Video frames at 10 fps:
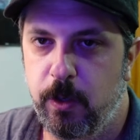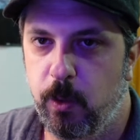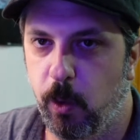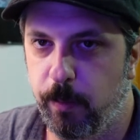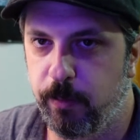
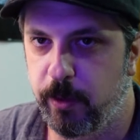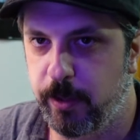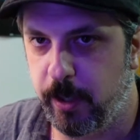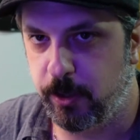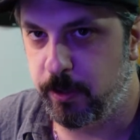your
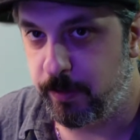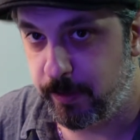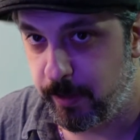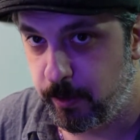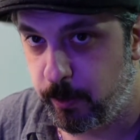production
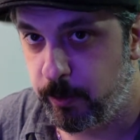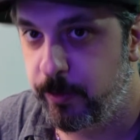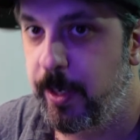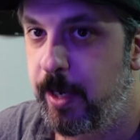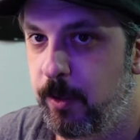
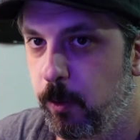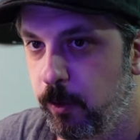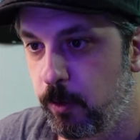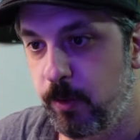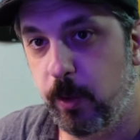skills and your
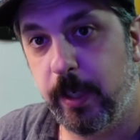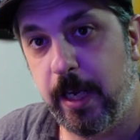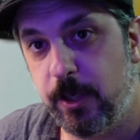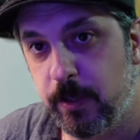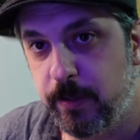
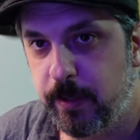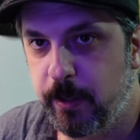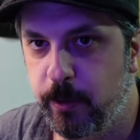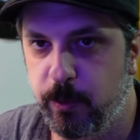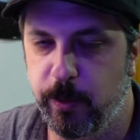communication
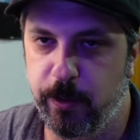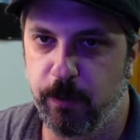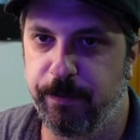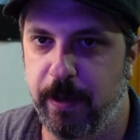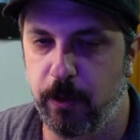skills with
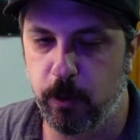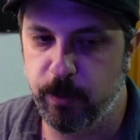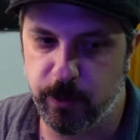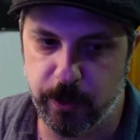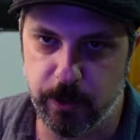your fellow
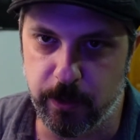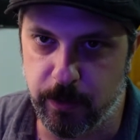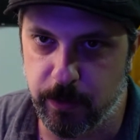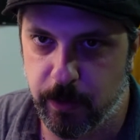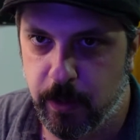
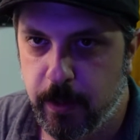musicians.